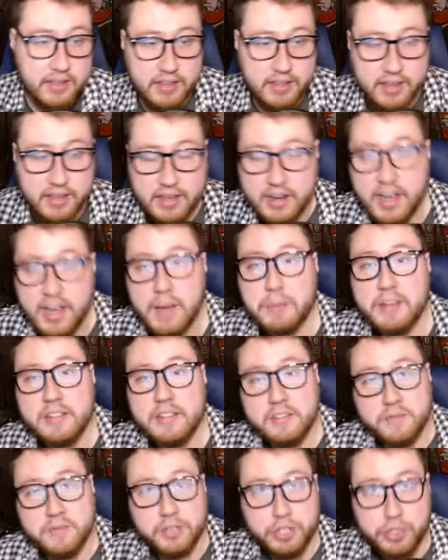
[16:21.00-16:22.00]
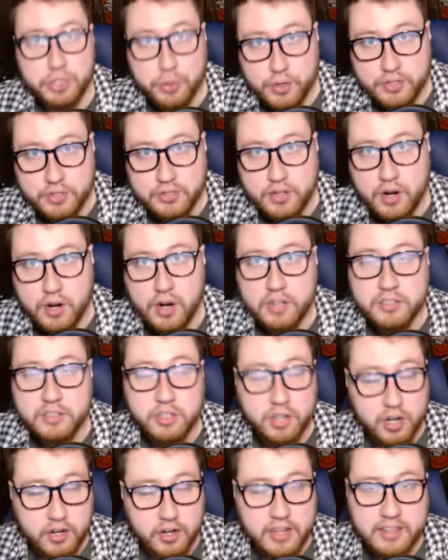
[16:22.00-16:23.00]
and Hopkins for sure starts.
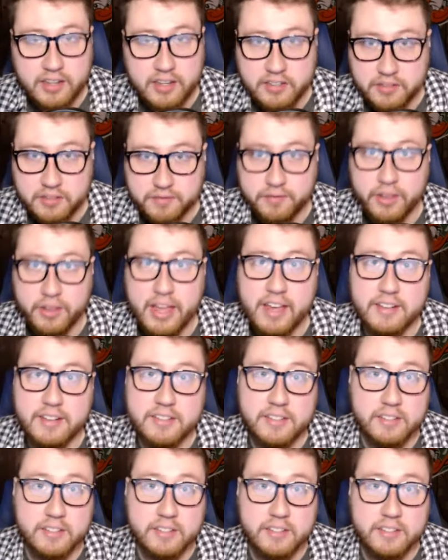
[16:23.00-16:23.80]
Kirk, I think, is a flex.